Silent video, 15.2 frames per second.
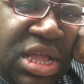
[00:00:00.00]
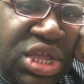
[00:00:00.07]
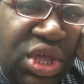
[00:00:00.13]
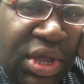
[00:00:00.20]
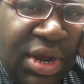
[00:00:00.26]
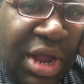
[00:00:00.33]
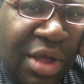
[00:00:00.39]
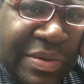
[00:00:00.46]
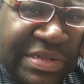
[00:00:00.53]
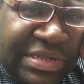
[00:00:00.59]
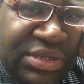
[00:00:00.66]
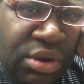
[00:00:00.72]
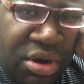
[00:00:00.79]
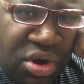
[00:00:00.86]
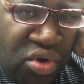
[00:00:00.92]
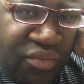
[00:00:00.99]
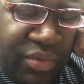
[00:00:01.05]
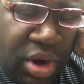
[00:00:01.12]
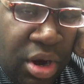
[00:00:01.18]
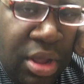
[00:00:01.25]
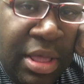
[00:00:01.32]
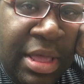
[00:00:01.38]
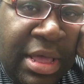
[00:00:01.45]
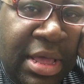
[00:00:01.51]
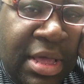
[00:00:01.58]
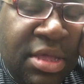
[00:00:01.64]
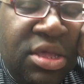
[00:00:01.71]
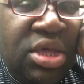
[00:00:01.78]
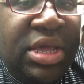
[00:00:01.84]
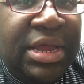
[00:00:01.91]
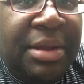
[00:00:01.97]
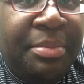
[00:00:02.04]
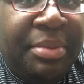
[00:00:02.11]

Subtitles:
you can always start over. You can